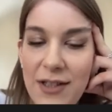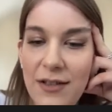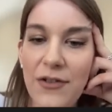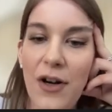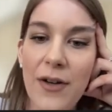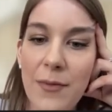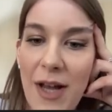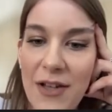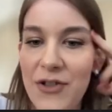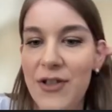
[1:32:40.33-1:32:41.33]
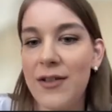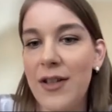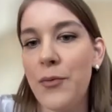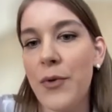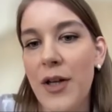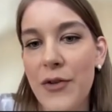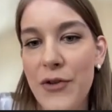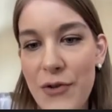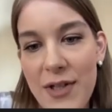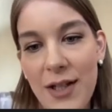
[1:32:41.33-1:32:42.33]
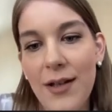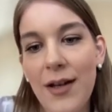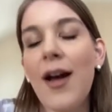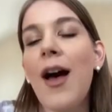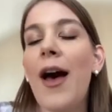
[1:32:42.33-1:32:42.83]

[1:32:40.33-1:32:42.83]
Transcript: that Jovan mentioned that we are using,